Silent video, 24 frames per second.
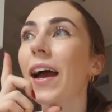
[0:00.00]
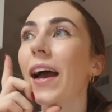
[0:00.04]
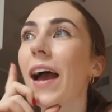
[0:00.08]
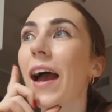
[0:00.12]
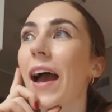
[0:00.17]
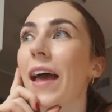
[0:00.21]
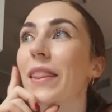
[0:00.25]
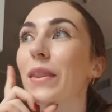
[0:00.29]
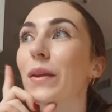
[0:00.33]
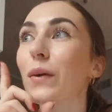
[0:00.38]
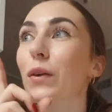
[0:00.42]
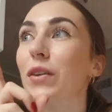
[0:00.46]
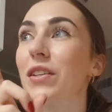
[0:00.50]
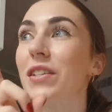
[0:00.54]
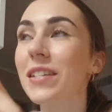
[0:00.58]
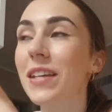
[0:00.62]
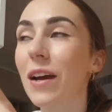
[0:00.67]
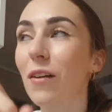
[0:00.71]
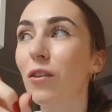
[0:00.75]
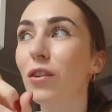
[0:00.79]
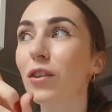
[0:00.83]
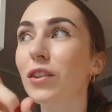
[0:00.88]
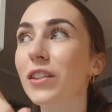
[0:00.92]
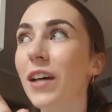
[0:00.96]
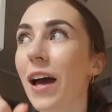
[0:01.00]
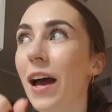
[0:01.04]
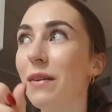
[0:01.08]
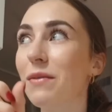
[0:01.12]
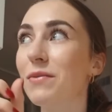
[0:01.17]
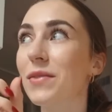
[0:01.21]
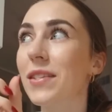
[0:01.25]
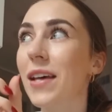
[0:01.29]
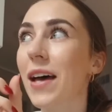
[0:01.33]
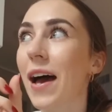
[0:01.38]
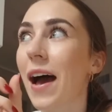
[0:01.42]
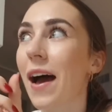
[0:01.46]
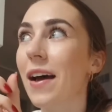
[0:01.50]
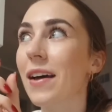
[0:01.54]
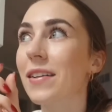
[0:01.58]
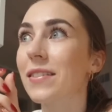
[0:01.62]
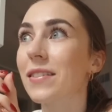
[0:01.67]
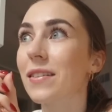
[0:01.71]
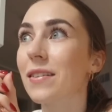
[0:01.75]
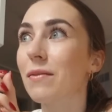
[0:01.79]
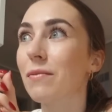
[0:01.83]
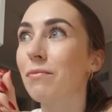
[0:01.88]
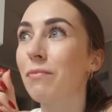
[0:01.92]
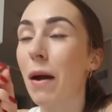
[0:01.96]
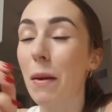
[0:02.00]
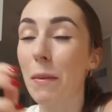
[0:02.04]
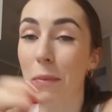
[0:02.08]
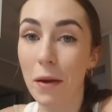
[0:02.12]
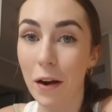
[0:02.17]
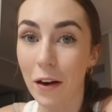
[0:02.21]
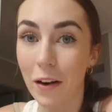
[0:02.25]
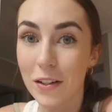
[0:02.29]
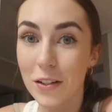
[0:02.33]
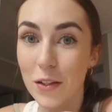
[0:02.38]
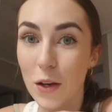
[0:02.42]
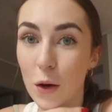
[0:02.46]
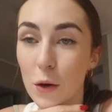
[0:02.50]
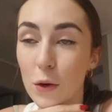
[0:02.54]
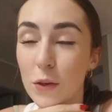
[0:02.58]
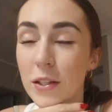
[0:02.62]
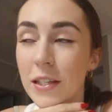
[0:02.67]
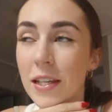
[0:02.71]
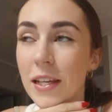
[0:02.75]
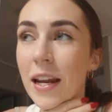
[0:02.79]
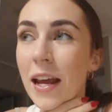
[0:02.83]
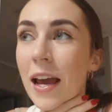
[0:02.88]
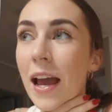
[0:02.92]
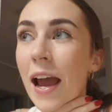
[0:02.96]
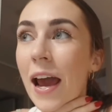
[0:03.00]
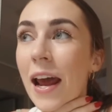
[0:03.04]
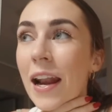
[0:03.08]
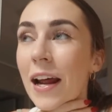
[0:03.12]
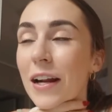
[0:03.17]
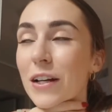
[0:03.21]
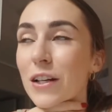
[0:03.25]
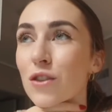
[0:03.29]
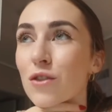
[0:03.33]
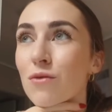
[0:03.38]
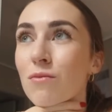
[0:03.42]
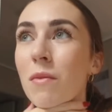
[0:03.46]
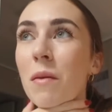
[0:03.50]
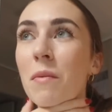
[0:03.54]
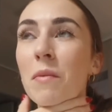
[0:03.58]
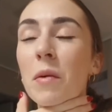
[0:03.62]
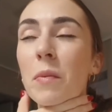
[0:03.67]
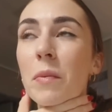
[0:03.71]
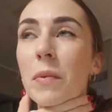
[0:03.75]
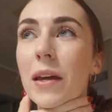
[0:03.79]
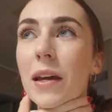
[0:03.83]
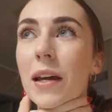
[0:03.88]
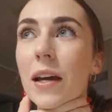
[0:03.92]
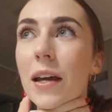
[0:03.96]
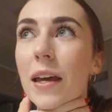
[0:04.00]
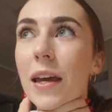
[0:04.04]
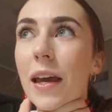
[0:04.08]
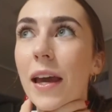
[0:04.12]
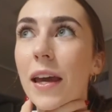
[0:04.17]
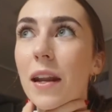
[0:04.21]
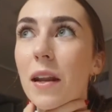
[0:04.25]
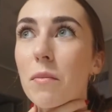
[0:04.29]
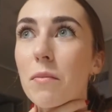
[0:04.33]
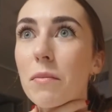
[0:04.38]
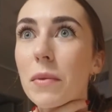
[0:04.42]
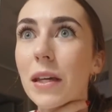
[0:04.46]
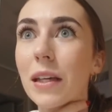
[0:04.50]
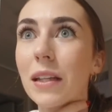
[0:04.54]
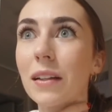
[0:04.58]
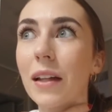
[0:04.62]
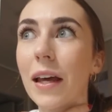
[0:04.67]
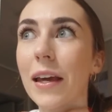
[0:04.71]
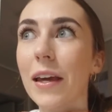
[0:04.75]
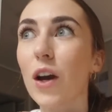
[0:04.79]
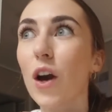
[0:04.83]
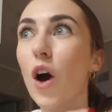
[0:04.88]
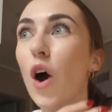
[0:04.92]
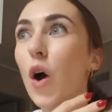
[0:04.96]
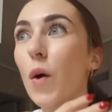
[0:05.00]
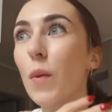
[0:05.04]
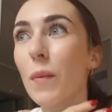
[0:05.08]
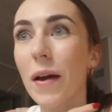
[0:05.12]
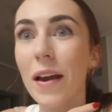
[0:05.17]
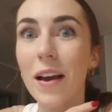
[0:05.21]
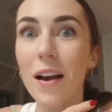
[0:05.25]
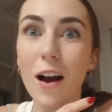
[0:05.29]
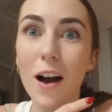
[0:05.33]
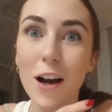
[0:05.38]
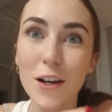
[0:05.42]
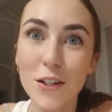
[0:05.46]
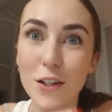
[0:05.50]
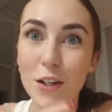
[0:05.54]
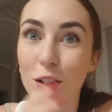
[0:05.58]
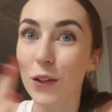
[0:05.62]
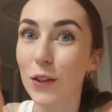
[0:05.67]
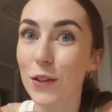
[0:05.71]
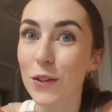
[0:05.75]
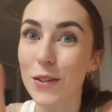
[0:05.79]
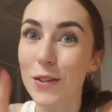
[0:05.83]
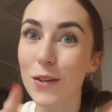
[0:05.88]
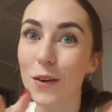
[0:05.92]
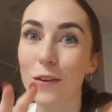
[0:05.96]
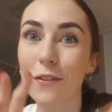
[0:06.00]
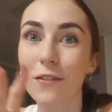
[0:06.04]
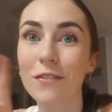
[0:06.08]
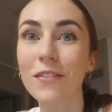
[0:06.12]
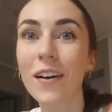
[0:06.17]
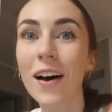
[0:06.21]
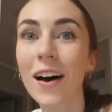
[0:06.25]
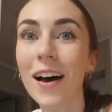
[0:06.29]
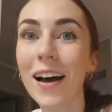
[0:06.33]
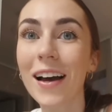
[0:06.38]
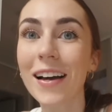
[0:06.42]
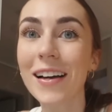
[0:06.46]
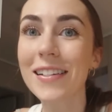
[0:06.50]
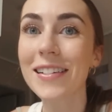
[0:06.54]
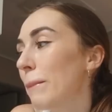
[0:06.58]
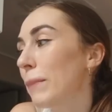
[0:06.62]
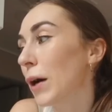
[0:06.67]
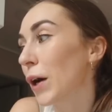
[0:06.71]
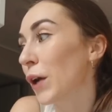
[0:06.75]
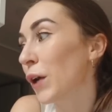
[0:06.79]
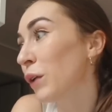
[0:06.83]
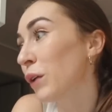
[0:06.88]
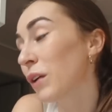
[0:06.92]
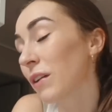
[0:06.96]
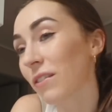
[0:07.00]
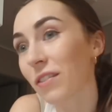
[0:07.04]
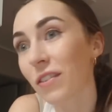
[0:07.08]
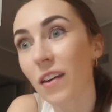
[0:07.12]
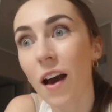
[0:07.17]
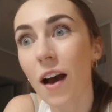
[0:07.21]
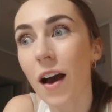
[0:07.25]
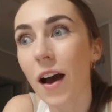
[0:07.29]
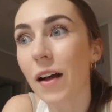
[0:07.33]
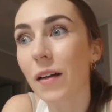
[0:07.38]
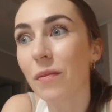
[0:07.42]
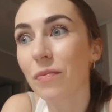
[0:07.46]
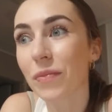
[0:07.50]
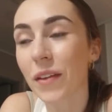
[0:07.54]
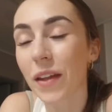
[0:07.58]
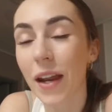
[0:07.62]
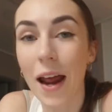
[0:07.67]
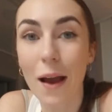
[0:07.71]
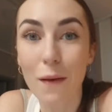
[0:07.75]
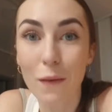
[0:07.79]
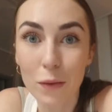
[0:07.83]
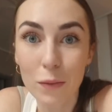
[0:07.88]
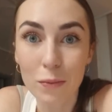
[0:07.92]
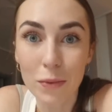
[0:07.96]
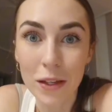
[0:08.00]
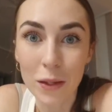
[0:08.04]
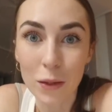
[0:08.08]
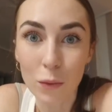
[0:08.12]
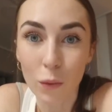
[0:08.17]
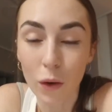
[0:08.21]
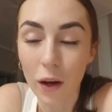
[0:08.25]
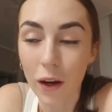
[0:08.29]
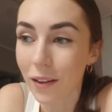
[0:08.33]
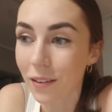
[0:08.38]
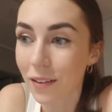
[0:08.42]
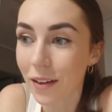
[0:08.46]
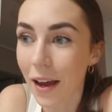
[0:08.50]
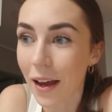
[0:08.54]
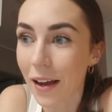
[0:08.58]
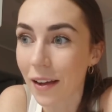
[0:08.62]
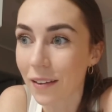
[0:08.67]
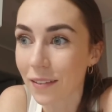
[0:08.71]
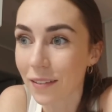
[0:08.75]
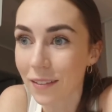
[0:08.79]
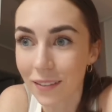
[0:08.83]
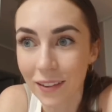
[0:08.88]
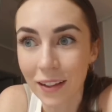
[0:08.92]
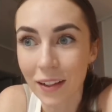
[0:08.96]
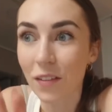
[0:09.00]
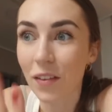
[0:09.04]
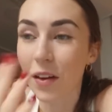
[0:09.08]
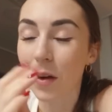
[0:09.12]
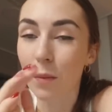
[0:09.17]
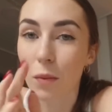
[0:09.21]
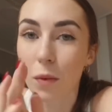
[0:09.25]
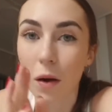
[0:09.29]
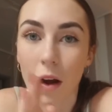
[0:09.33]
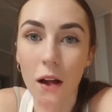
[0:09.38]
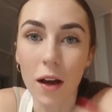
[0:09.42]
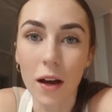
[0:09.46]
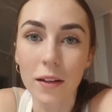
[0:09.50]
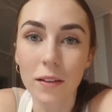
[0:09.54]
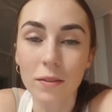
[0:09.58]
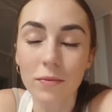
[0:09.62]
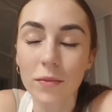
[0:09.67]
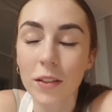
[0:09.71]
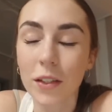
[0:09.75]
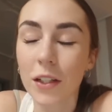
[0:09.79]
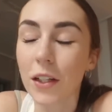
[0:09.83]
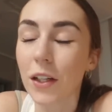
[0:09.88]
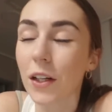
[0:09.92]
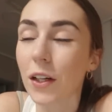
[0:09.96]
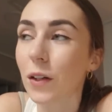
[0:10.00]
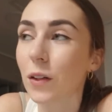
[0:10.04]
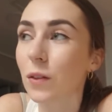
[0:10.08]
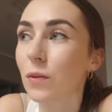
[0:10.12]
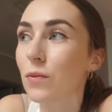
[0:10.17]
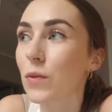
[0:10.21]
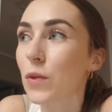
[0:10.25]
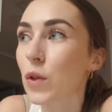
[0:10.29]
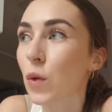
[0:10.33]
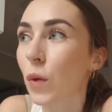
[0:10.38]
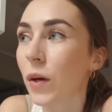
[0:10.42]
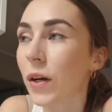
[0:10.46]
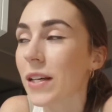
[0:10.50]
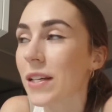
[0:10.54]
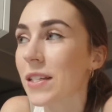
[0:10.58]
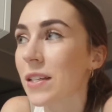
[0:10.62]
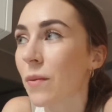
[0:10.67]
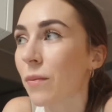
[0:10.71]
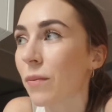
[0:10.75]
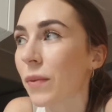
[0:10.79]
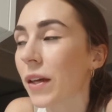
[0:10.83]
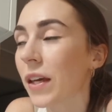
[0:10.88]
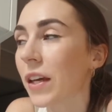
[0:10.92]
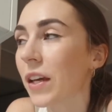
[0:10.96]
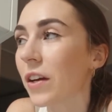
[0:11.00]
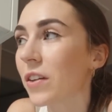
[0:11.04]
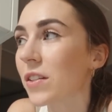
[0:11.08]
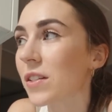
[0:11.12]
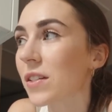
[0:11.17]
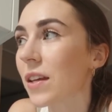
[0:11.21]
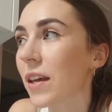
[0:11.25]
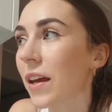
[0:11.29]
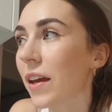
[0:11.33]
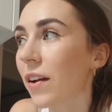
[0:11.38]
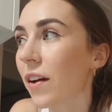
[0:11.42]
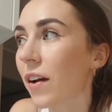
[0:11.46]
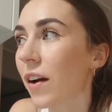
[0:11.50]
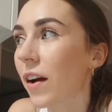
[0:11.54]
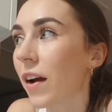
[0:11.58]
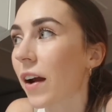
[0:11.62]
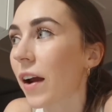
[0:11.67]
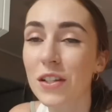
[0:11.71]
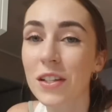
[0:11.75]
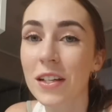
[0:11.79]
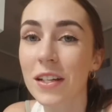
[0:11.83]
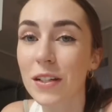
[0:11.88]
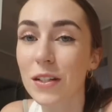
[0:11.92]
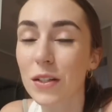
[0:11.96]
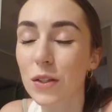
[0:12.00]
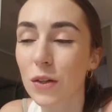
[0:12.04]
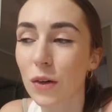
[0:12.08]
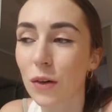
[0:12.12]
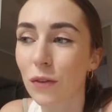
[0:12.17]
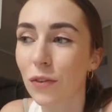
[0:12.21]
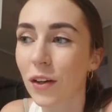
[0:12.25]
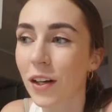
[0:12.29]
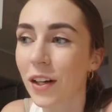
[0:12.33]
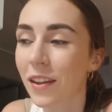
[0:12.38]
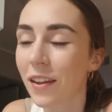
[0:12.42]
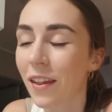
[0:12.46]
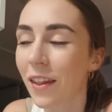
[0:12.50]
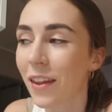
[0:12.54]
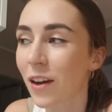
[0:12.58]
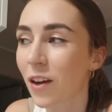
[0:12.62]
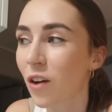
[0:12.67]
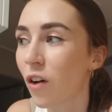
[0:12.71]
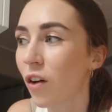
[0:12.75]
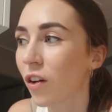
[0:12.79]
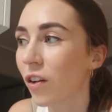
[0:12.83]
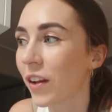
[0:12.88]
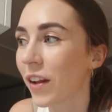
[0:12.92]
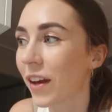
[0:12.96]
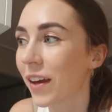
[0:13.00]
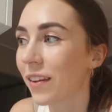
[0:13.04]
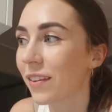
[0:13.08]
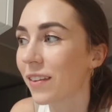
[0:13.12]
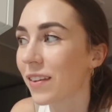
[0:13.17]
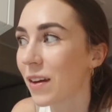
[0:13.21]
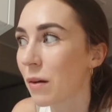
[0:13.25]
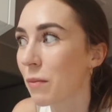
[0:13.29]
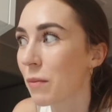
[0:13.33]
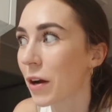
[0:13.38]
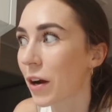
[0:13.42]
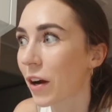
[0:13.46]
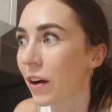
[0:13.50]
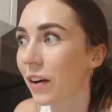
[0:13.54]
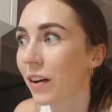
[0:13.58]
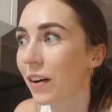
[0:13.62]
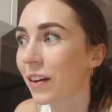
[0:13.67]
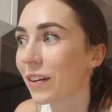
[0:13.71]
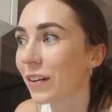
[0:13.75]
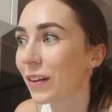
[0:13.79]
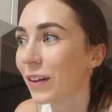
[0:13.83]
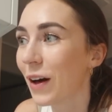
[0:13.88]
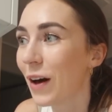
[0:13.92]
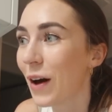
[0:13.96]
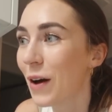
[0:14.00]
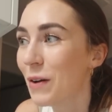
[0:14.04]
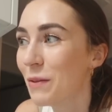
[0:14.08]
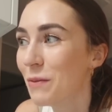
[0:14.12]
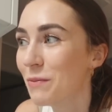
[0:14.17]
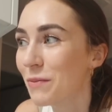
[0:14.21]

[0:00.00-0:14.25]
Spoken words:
And there were several times that my parents hosted it, and I just remember being a kid and being like, oh my gosh, it looks so fun. But who would have thought that I would be the one living abroad, you know, 20 something years later. I just think it's so funny that they called it the American Club.